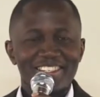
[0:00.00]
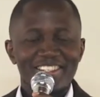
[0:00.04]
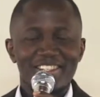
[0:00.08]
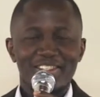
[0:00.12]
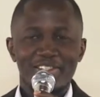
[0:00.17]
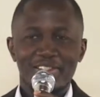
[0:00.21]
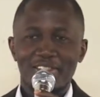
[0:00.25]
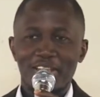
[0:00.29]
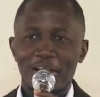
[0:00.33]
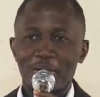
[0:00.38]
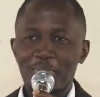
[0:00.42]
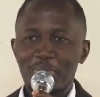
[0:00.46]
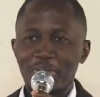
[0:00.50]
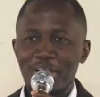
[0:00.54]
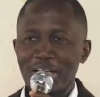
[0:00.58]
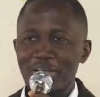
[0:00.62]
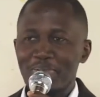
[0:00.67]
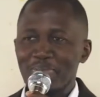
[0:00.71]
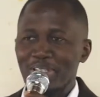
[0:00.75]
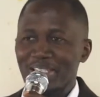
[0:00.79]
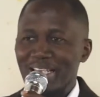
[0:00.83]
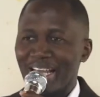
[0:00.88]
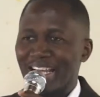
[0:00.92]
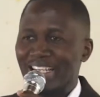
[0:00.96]

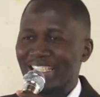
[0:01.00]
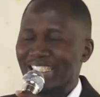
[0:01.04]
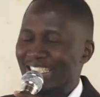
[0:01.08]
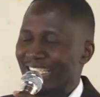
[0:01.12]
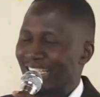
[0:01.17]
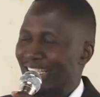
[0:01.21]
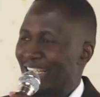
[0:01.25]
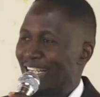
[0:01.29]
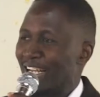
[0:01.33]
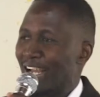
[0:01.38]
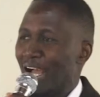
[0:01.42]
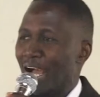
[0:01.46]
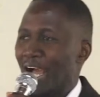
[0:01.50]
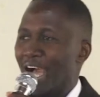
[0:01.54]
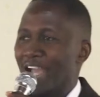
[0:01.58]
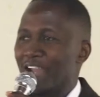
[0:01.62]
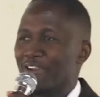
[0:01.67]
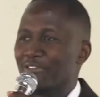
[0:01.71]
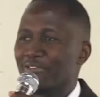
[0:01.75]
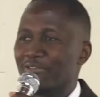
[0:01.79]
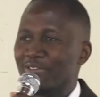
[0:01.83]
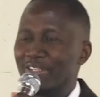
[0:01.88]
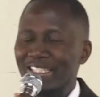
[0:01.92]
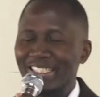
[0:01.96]
Sometimes I tell her
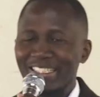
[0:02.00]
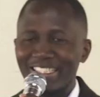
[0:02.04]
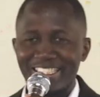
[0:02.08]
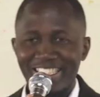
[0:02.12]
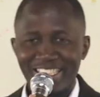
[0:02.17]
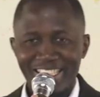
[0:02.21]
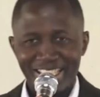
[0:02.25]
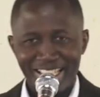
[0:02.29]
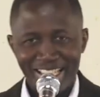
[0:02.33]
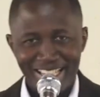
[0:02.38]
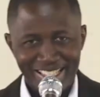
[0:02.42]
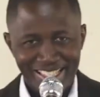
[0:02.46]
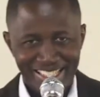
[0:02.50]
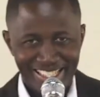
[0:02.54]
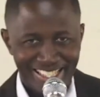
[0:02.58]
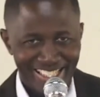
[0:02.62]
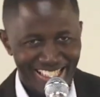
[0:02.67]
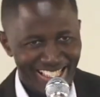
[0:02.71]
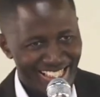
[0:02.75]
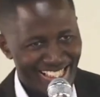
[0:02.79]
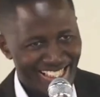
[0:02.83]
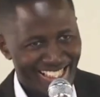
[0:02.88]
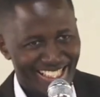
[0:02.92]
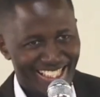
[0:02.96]
I feel
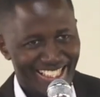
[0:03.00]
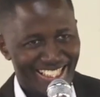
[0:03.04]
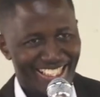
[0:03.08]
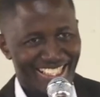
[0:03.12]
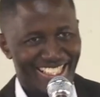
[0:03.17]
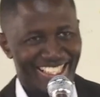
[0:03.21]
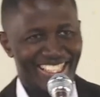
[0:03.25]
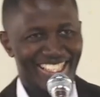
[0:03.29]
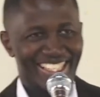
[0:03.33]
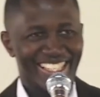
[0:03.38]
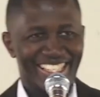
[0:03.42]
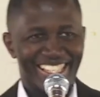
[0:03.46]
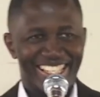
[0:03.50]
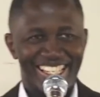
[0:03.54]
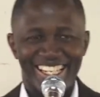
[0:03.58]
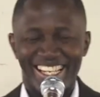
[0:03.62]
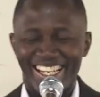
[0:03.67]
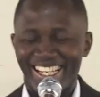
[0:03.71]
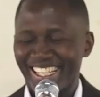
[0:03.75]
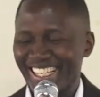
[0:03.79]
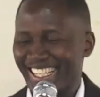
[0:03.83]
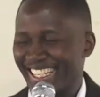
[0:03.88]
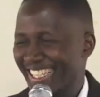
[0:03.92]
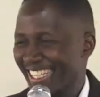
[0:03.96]
jealousy.
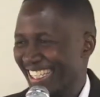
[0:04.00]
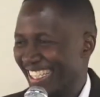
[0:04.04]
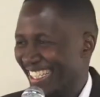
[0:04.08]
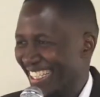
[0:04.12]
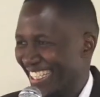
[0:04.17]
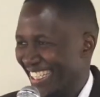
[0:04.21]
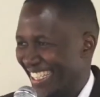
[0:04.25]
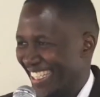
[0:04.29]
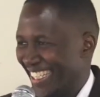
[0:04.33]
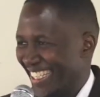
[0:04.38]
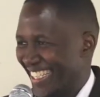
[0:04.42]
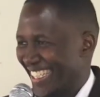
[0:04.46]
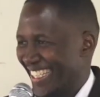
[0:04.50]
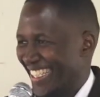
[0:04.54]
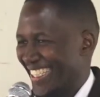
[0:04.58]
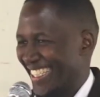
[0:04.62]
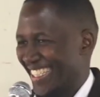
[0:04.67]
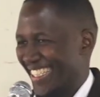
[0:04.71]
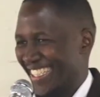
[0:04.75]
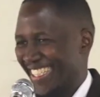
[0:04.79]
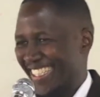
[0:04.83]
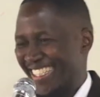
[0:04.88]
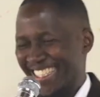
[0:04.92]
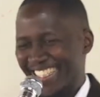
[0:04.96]

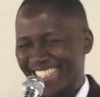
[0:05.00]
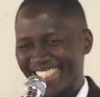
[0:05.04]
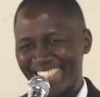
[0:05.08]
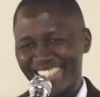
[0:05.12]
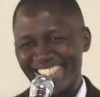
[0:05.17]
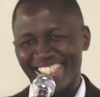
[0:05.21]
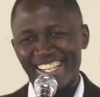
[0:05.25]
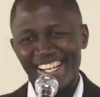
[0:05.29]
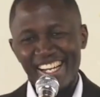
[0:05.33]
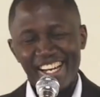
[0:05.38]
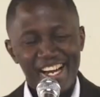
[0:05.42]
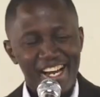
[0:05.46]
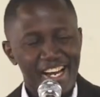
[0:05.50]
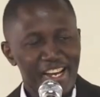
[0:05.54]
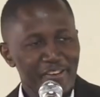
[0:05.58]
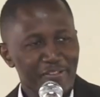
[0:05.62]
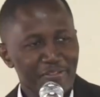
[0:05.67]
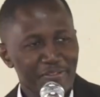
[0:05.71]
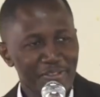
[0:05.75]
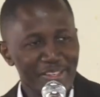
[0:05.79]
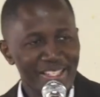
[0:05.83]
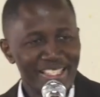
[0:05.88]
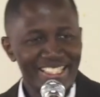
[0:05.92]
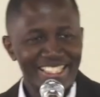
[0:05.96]
I
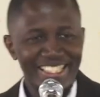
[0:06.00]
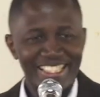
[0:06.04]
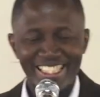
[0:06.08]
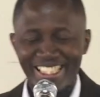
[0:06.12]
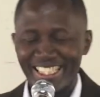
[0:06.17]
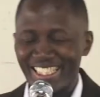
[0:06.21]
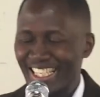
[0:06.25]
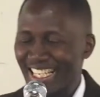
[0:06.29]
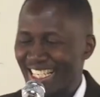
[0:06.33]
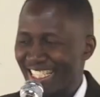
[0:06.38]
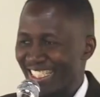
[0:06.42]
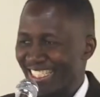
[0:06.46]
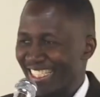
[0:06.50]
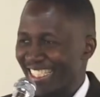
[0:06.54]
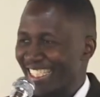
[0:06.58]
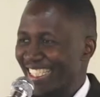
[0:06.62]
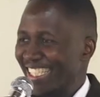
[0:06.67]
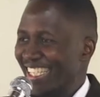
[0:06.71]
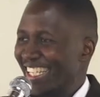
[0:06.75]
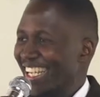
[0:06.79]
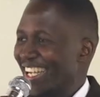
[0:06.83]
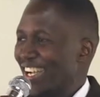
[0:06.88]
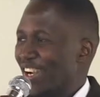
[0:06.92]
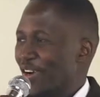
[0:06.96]
feel
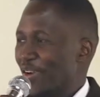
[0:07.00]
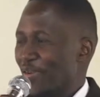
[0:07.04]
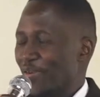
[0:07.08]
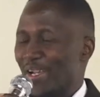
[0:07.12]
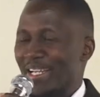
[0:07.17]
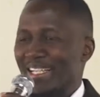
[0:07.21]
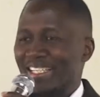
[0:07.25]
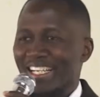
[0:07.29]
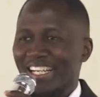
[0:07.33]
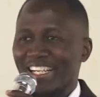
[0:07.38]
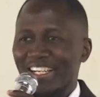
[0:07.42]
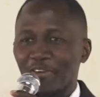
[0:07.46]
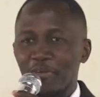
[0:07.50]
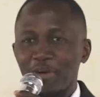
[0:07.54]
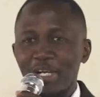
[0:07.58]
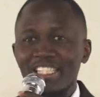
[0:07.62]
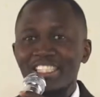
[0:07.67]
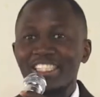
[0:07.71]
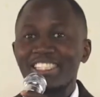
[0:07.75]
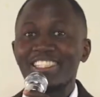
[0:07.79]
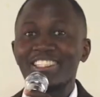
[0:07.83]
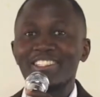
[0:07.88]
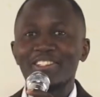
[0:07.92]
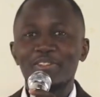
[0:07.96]
jealousy
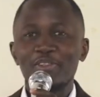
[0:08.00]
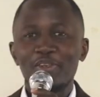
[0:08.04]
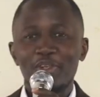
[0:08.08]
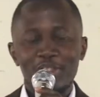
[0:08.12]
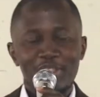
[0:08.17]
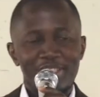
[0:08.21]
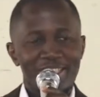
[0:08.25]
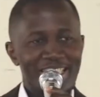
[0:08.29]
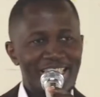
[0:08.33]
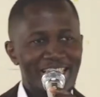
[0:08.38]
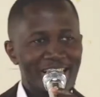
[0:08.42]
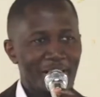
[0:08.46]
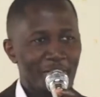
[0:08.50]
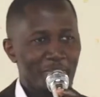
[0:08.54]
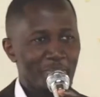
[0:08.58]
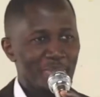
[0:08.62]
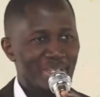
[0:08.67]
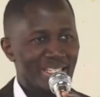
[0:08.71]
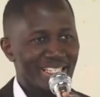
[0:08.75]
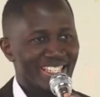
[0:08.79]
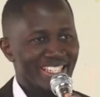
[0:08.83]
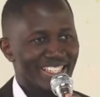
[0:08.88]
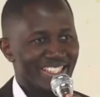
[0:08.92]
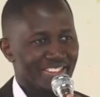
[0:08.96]
when she's not near
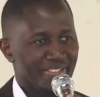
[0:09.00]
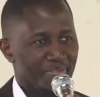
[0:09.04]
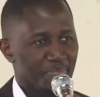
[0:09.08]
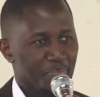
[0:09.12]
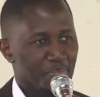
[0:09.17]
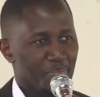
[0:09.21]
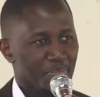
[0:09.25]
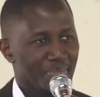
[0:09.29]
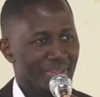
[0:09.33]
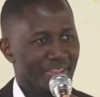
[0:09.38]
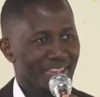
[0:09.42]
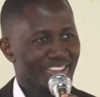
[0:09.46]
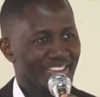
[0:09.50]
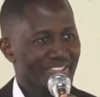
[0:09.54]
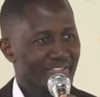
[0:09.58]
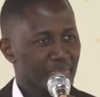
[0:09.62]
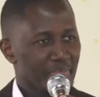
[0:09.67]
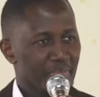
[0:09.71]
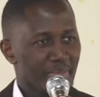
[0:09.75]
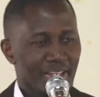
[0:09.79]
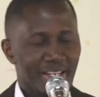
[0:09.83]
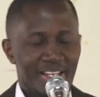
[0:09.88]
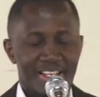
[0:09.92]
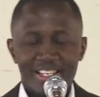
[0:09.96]
me.
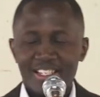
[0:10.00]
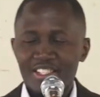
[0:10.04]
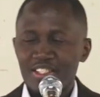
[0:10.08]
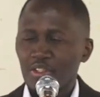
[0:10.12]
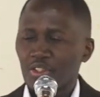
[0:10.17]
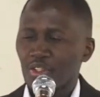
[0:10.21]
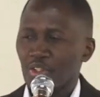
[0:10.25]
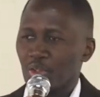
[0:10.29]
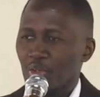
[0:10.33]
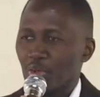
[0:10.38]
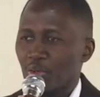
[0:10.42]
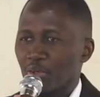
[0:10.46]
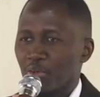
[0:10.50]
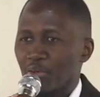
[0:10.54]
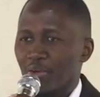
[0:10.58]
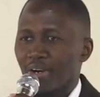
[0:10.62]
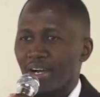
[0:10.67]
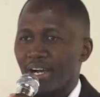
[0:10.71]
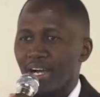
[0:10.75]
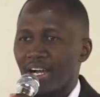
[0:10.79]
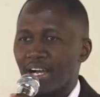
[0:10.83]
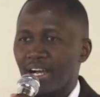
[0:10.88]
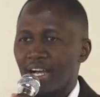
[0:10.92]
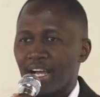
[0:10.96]

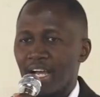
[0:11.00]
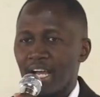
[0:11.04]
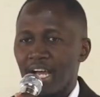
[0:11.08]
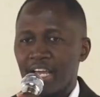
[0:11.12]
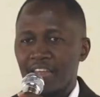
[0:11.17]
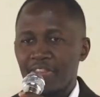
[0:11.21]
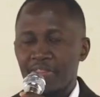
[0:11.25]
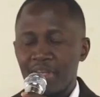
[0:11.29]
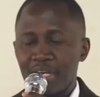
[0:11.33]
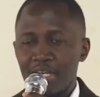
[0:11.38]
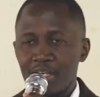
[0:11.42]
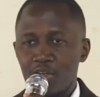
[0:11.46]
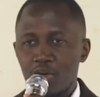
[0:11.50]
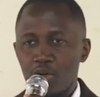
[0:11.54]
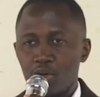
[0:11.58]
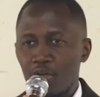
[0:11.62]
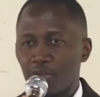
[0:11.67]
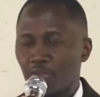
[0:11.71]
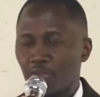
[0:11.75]
So I thank